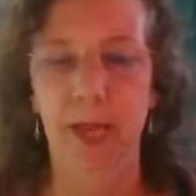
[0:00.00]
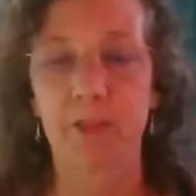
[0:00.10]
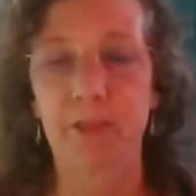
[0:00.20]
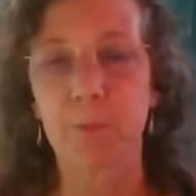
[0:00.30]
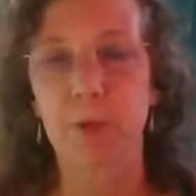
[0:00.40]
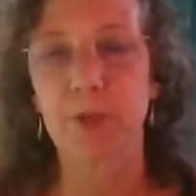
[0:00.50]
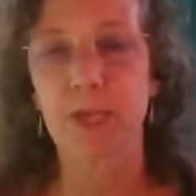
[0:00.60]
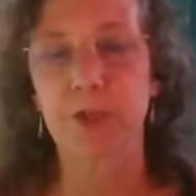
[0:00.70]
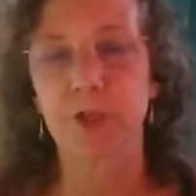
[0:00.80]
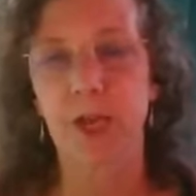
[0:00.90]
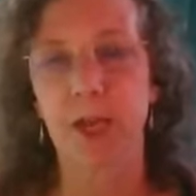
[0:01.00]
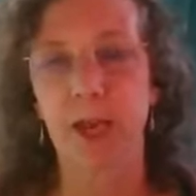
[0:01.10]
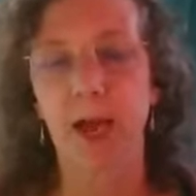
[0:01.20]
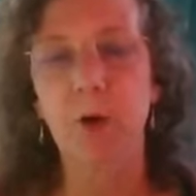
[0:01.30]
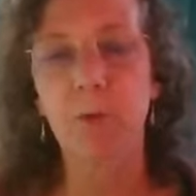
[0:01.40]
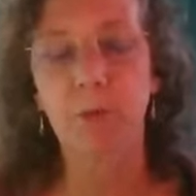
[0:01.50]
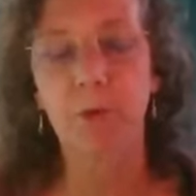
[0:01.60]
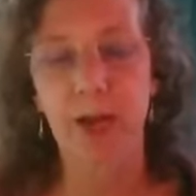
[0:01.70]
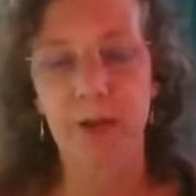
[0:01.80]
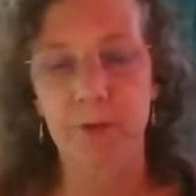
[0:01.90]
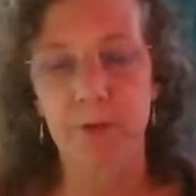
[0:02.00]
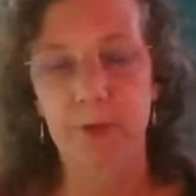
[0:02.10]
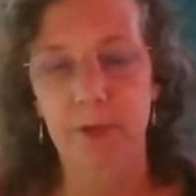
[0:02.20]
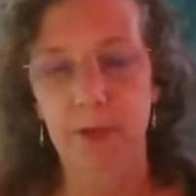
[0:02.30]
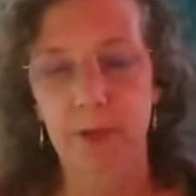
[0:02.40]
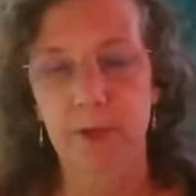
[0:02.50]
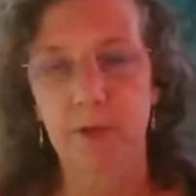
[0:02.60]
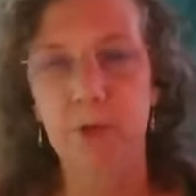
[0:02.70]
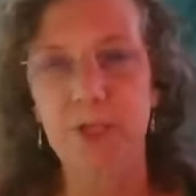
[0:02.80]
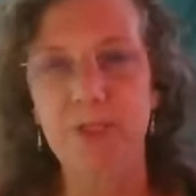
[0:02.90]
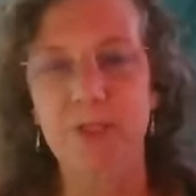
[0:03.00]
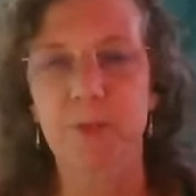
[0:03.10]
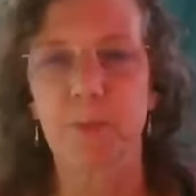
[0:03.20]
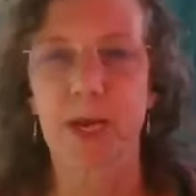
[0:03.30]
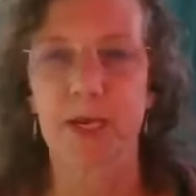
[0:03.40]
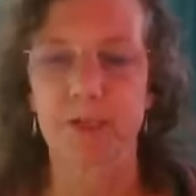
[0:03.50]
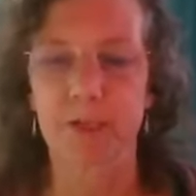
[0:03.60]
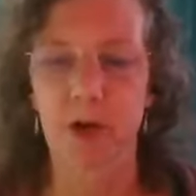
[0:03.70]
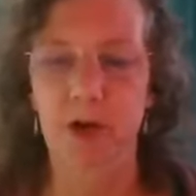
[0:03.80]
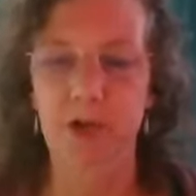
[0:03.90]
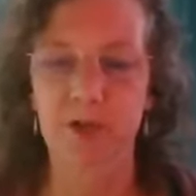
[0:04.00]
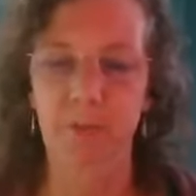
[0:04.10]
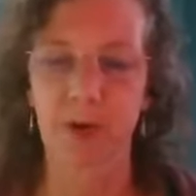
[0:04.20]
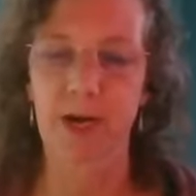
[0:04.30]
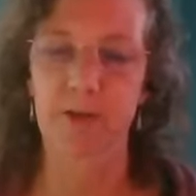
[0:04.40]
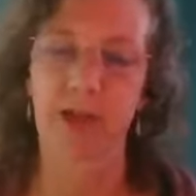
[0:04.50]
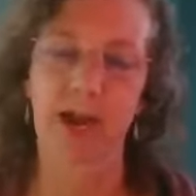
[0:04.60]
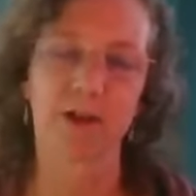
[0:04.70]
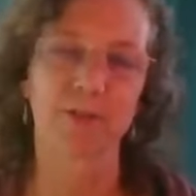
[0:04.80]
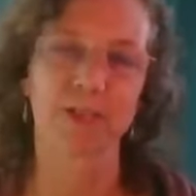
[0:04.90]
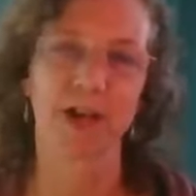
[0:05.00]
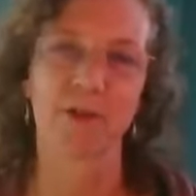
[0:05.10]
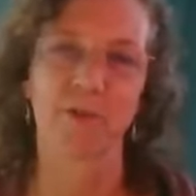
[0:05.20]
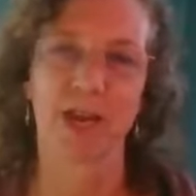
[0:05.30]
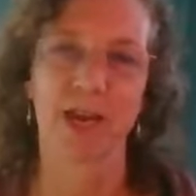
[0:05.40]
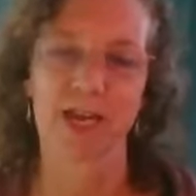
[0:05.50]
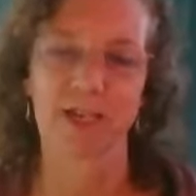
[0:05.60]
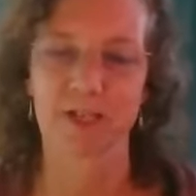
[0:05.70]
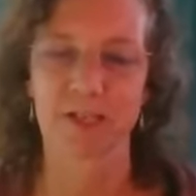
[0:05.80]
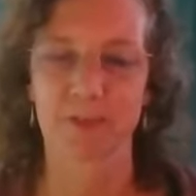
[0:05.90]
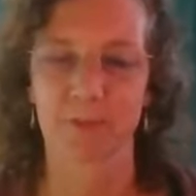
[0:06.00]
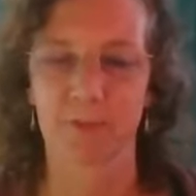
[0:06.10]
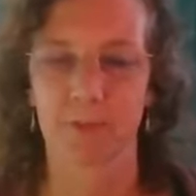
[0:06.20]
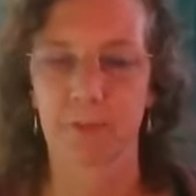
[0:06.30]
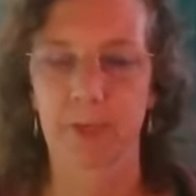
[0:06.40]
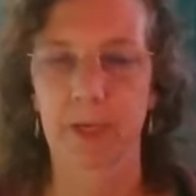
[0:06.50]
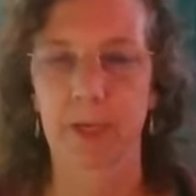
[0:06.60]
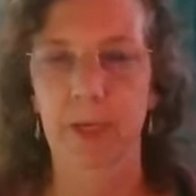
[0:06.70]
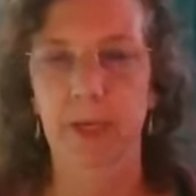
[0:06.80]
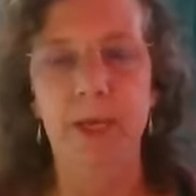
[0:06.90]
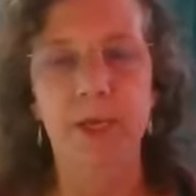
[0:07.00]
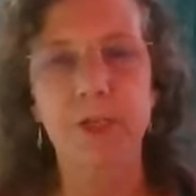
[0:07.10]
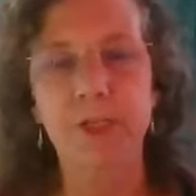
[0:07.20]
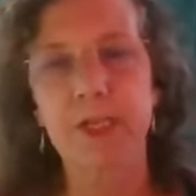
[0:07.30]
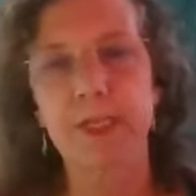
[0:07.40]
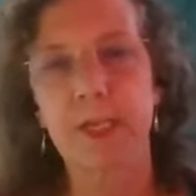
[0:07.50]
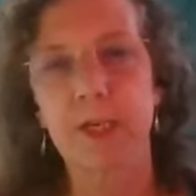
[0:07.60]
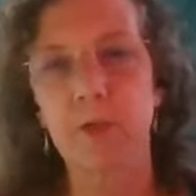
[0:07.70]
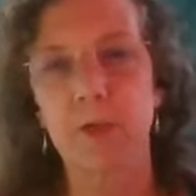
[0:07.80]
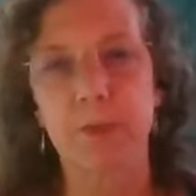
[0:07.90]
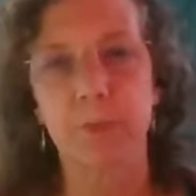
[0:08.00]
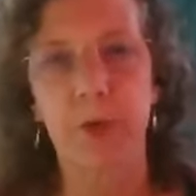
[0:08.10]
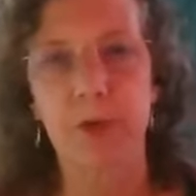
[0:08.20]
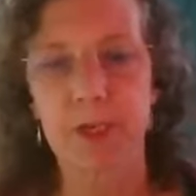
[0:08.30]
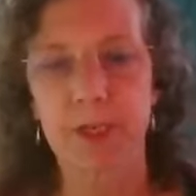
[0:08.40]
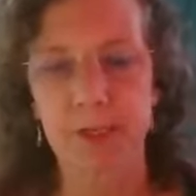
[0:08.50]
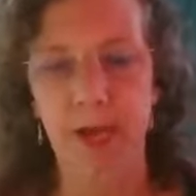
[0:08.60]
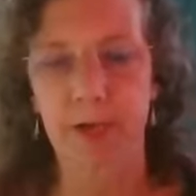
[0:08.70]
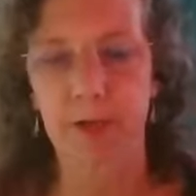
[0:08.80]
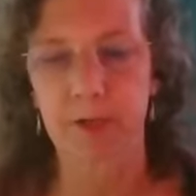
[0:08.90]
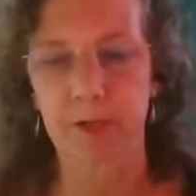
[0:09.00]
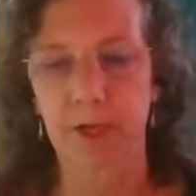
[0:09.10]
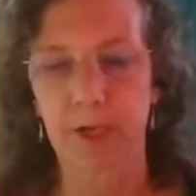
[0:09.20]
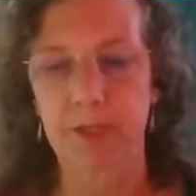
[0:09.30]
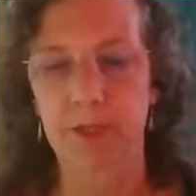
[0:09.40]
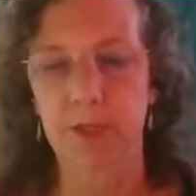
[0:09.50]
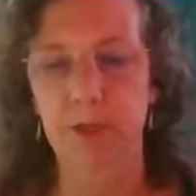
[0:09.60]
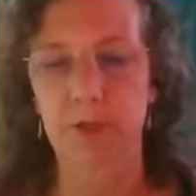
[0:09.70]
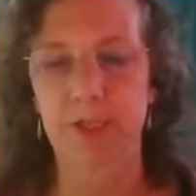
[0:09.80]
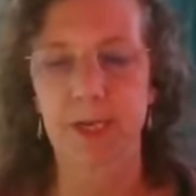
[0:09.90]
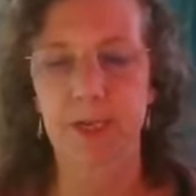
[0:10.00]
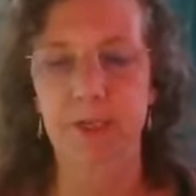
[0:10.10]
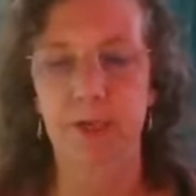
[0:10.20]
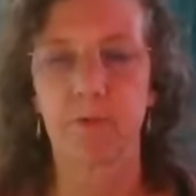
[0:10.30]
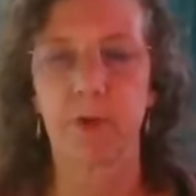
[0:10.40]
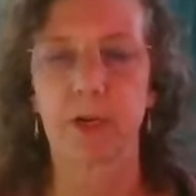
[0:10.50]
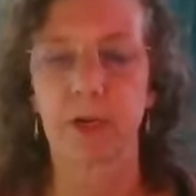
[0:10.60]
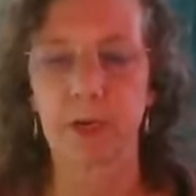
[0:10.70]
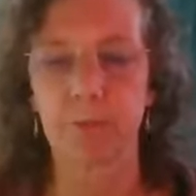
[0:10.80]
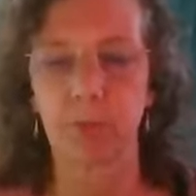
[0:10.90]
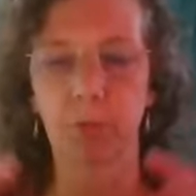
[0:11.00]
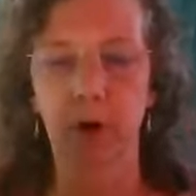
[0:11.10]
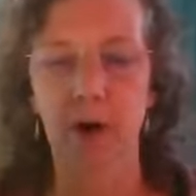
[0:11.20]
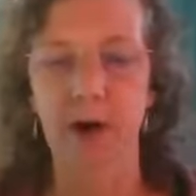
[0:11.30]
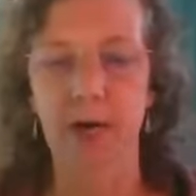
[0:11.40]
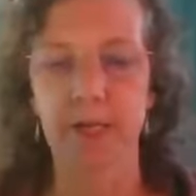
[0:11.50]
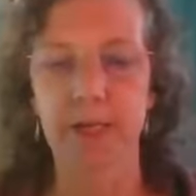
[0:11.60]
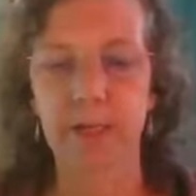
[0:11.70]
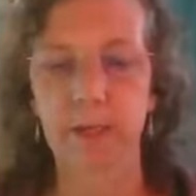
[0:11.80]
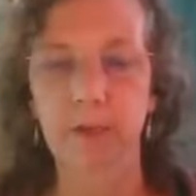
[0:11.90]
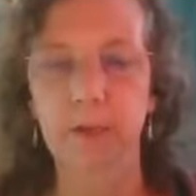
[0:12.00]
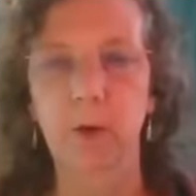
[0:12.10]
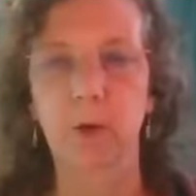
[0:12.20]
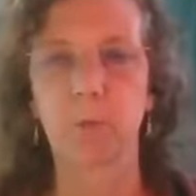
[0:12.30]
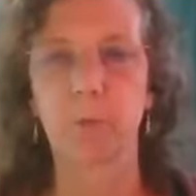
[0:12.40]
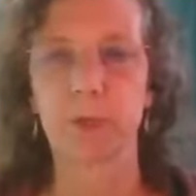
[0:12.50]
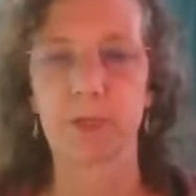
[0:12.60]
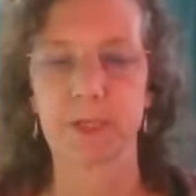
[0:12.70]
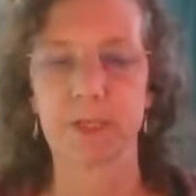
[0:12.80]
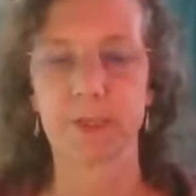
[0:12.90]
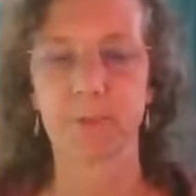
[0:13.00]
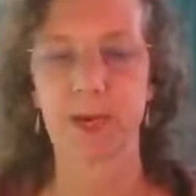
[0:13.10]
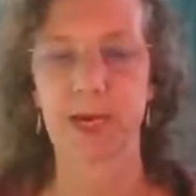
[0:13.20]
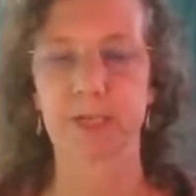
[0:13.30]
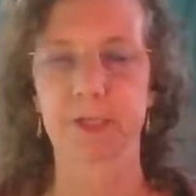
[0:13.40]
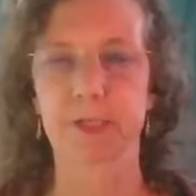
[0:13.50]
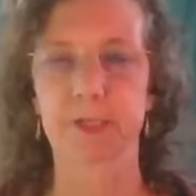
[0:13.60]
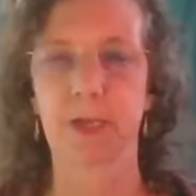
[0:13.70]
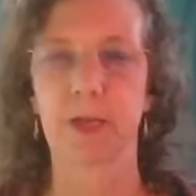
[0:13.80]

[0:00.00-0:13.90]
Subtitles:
And then with each out breath, notice the space all around the outside of the hands. Just continue this breathing cycle until you sense a very broad, open space